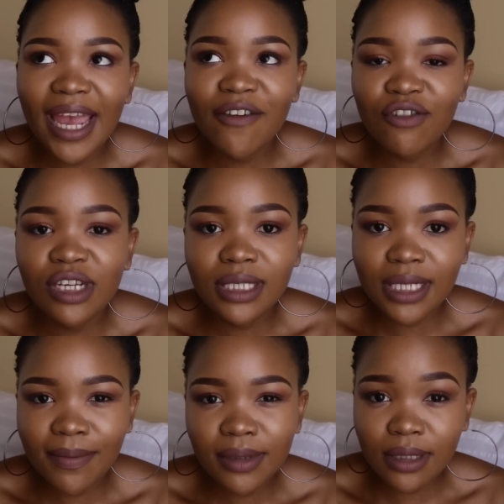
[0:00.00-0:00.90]
every
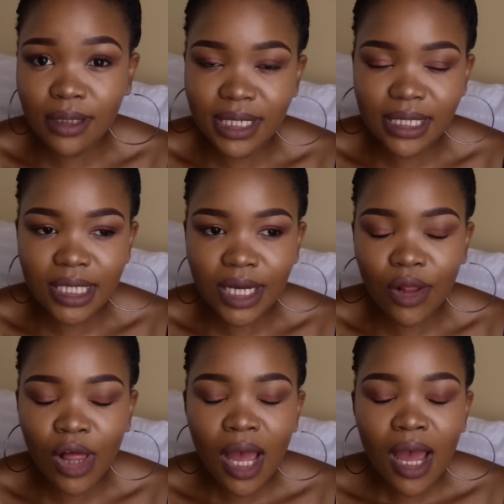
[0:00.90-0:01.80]
step to the
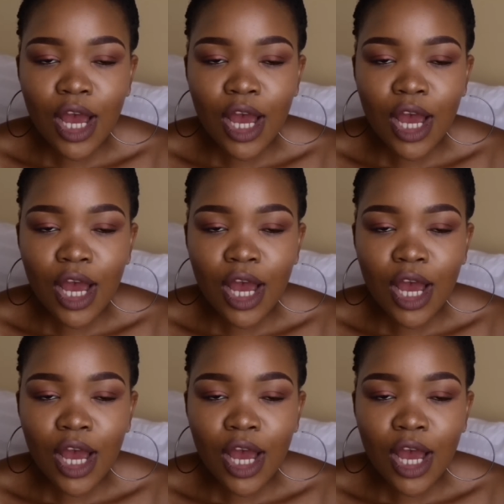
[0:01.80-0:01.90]
detail.